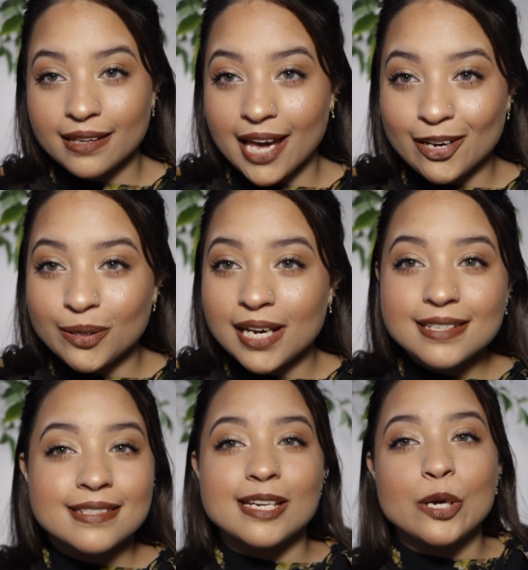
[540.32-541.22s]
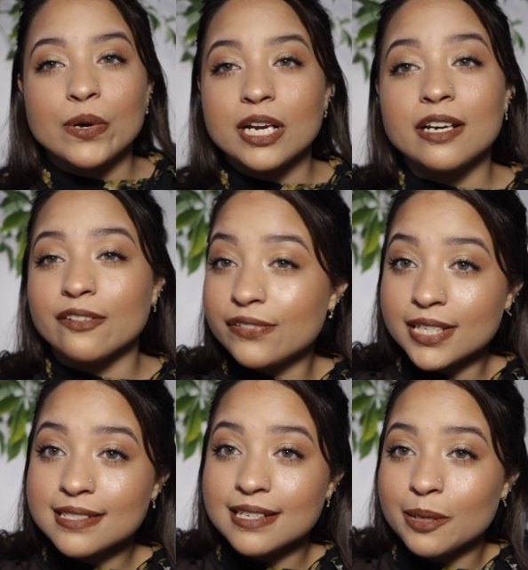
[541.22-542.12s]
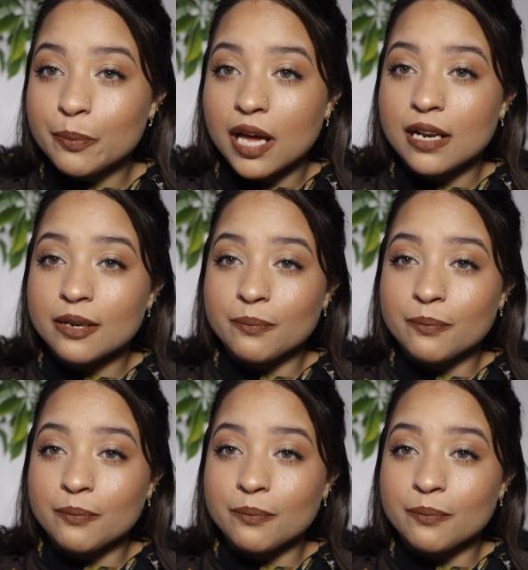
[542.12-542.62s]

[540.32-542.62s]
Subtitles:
Can you guys see what a difference a lip color